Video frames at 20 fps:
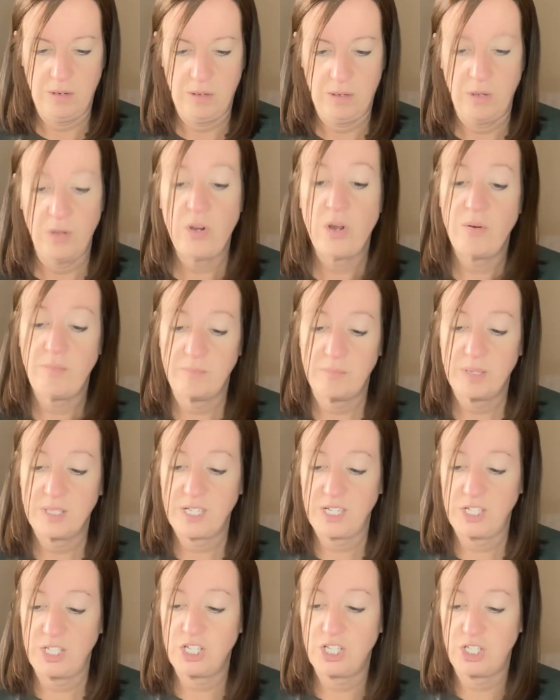Oh, no, it
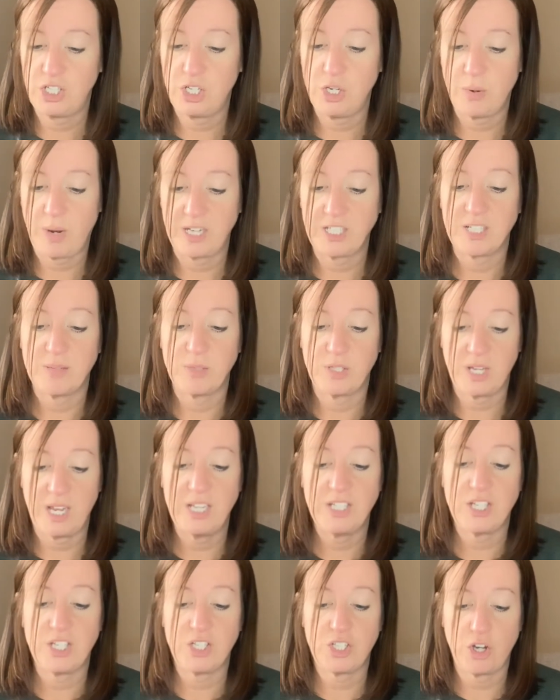is just 2 items. So it
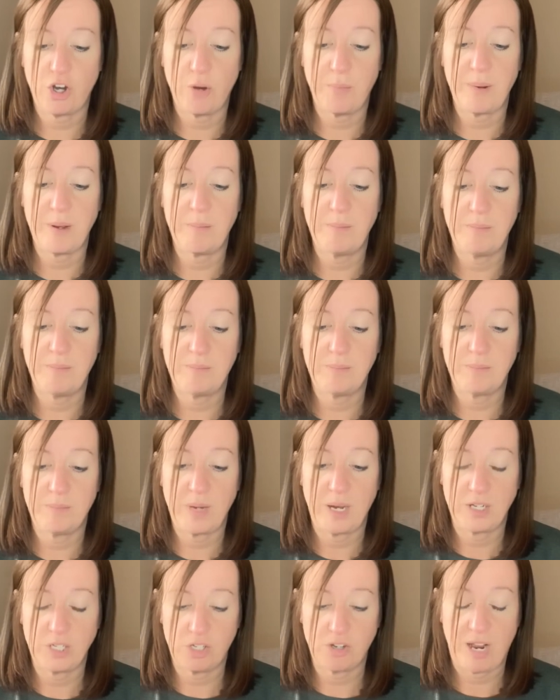is a top
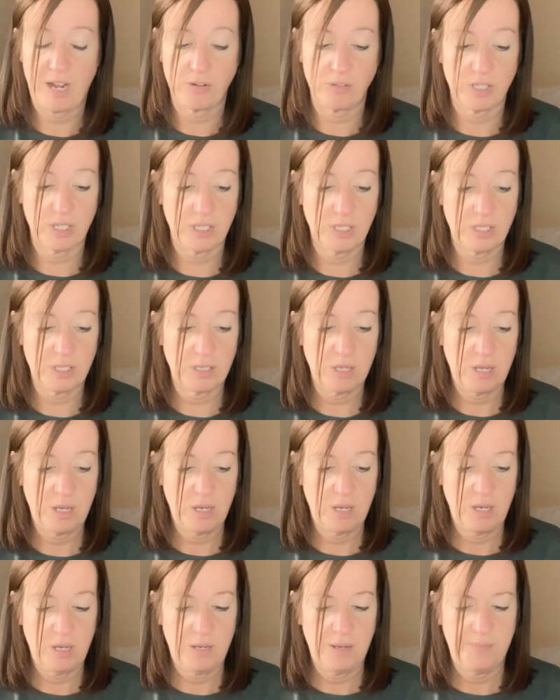and trousers.
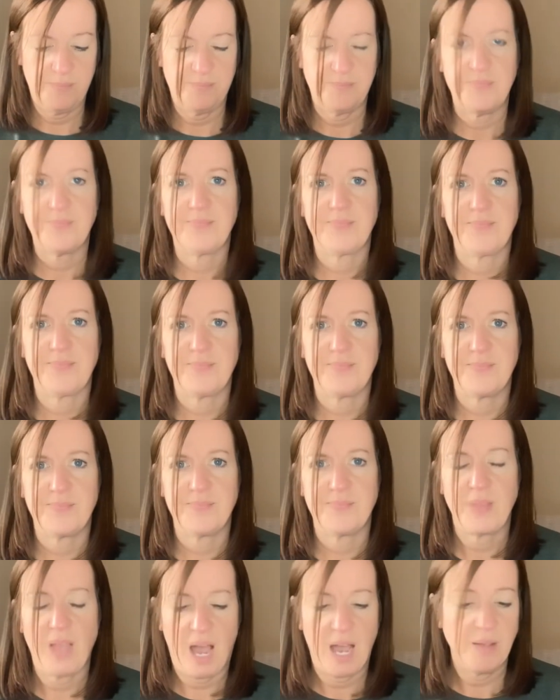
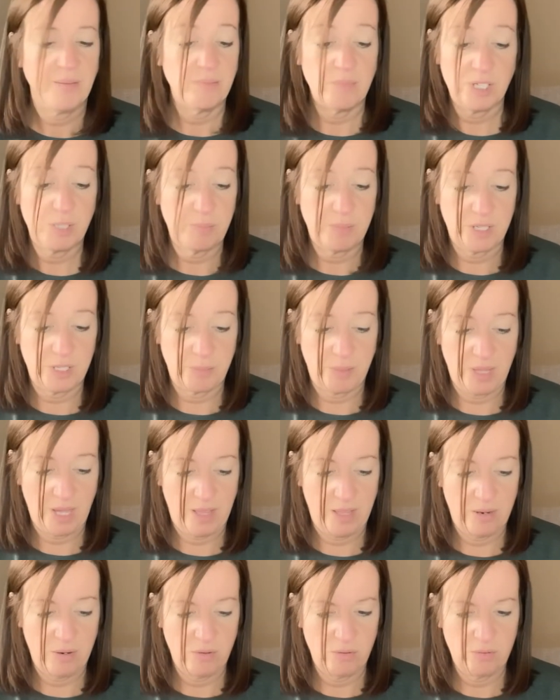It must just be that
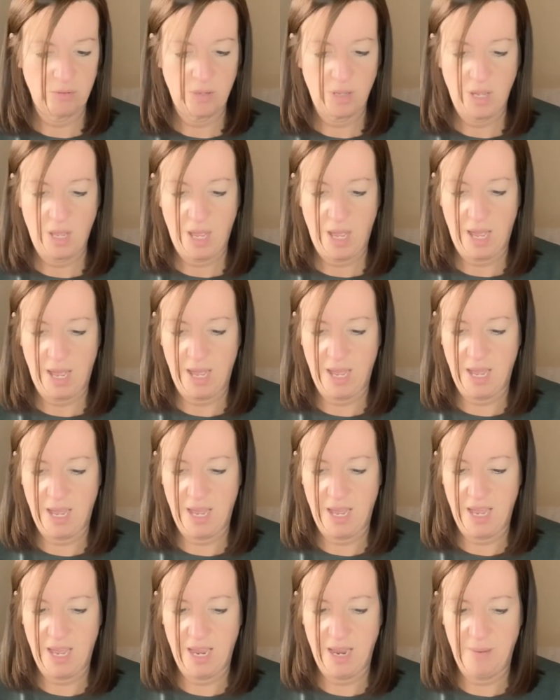
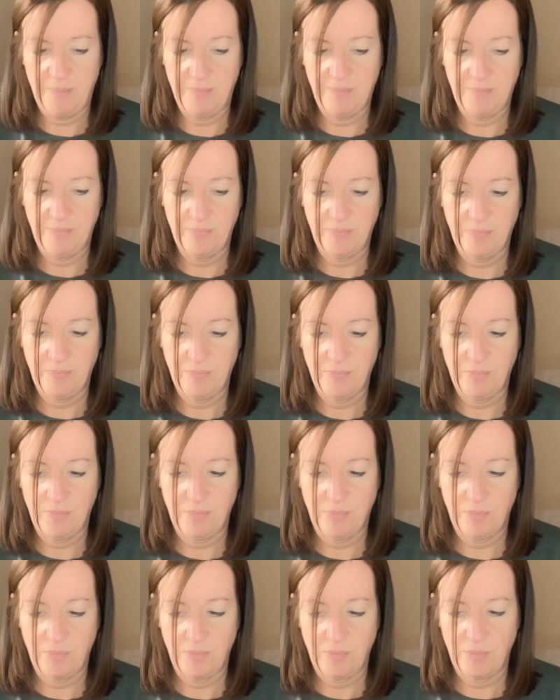then.
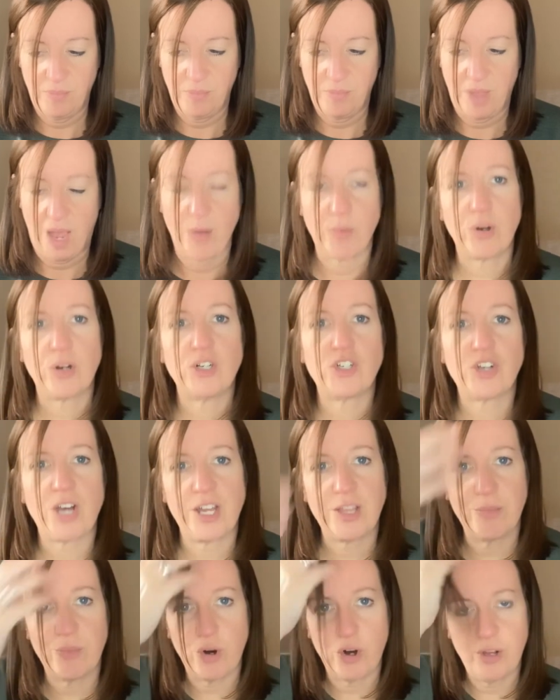I will go try
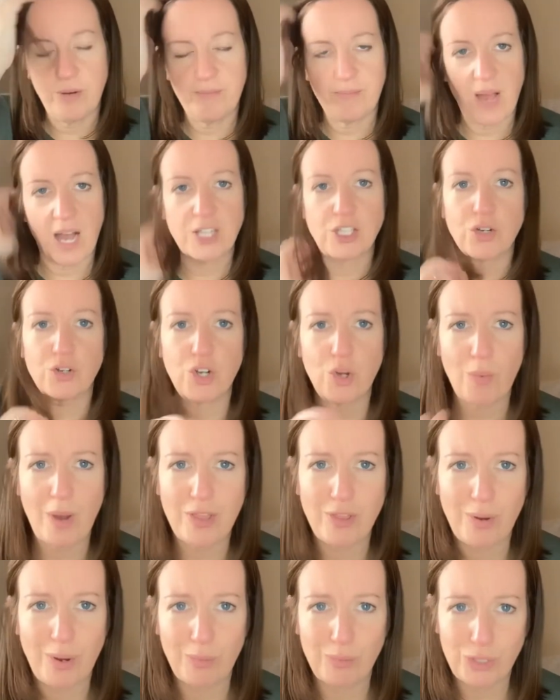them on. I don't know
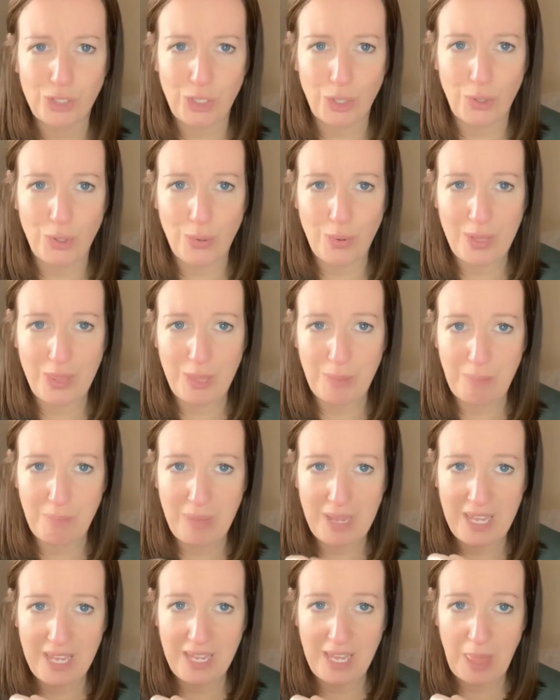whether I will show you
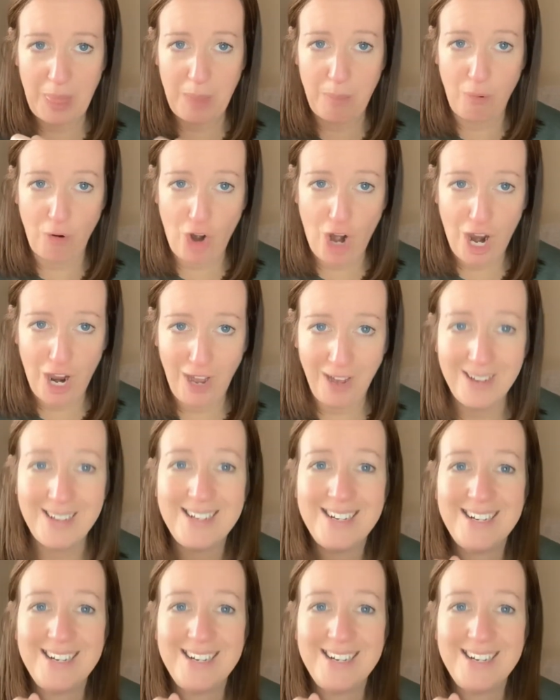me in the bra.